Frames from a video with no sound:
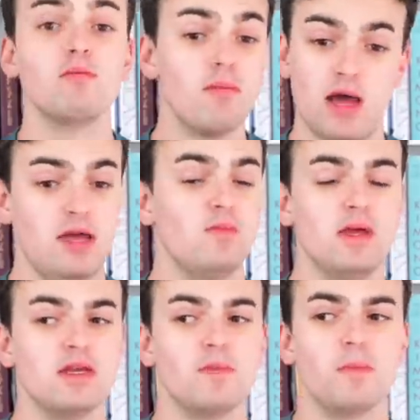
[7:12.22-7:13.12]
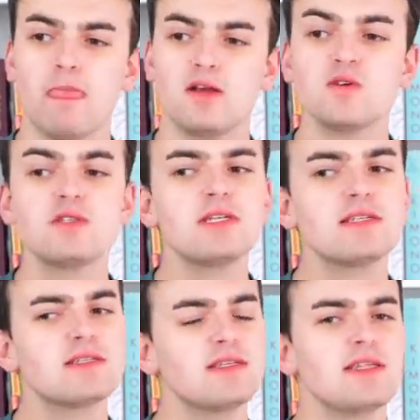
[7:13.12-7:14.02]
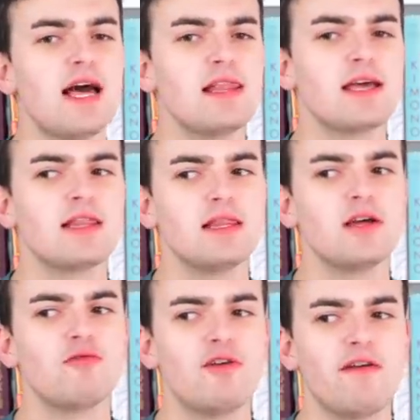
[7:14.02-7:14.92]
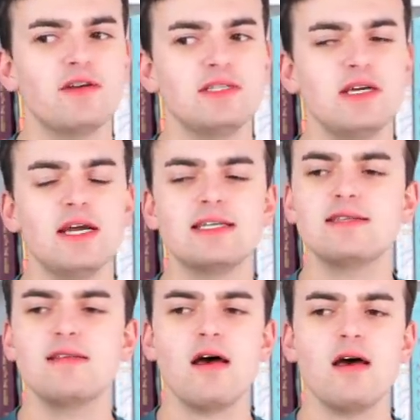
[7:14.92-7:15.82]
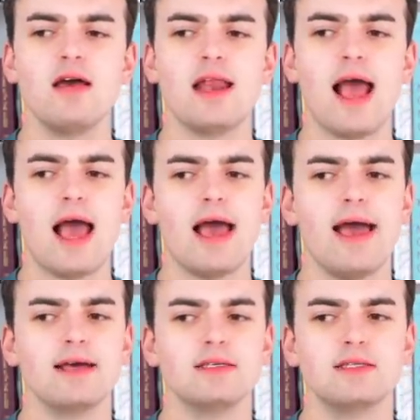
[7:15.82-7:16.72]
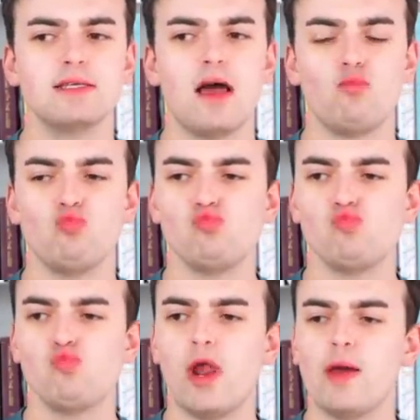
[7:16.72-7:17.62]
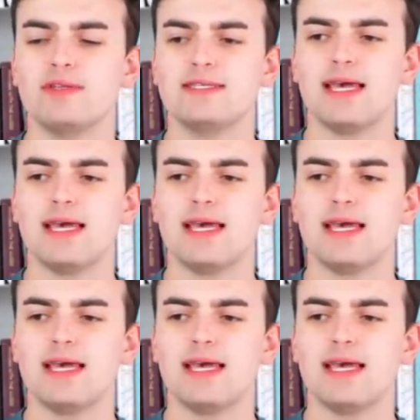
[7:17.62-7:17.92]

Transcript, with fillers: in my opinion so it's nice to see that like little reference here it's not as what I would